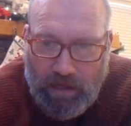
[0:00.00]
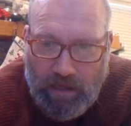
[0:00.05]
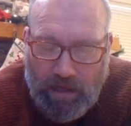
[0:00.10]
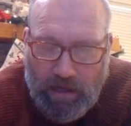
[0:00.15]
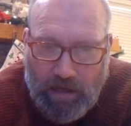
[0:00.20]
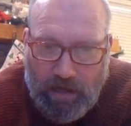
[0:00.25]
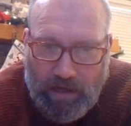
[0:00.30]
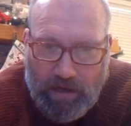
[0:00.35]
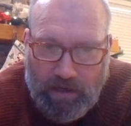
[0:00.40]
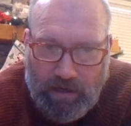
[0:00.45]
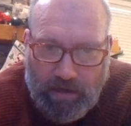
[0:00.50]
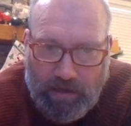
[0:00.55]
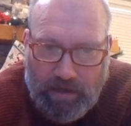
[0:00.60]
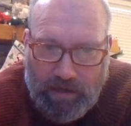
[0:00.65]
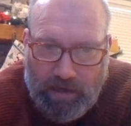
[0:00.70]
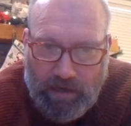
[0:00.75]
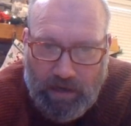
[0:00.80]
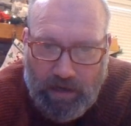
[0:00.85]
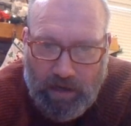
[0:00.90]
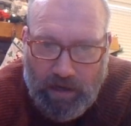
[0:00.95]
and
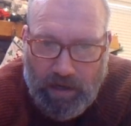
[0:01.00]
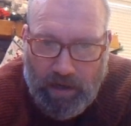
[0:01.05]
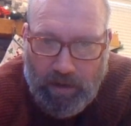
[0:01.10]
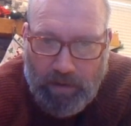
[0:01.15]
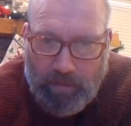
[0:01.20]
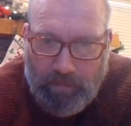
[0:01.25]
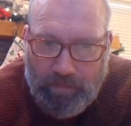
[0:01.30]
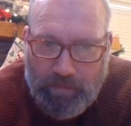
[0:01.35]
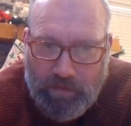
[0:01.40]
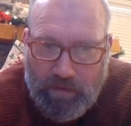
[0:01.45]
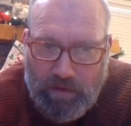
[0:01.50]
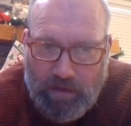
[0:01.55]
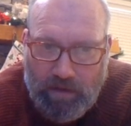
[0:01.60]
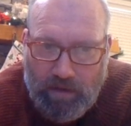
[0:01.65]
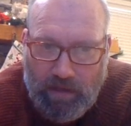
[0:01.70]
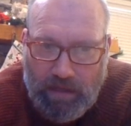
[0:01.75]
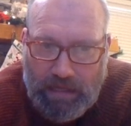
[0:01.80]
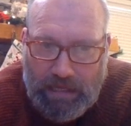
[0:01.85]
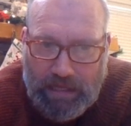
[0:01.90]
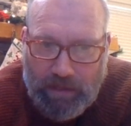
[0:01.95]

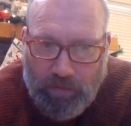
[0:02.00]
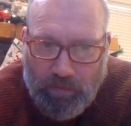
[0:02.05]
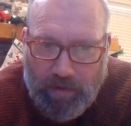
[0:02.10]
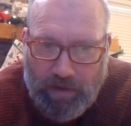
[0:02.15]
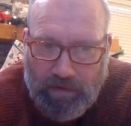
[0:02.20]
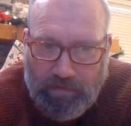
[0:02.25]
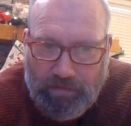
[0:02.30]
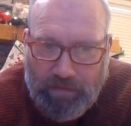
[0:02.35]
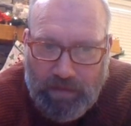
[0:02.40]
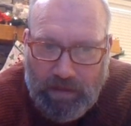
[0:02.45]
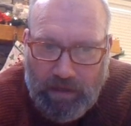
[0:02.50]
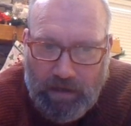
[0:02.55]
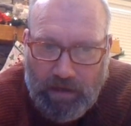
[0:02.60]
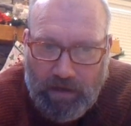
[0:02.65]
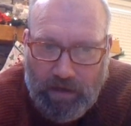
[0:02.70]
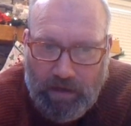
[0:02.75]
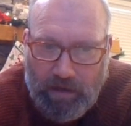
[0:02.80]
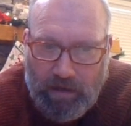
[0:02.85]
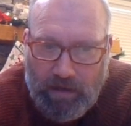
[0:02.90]
get rid of the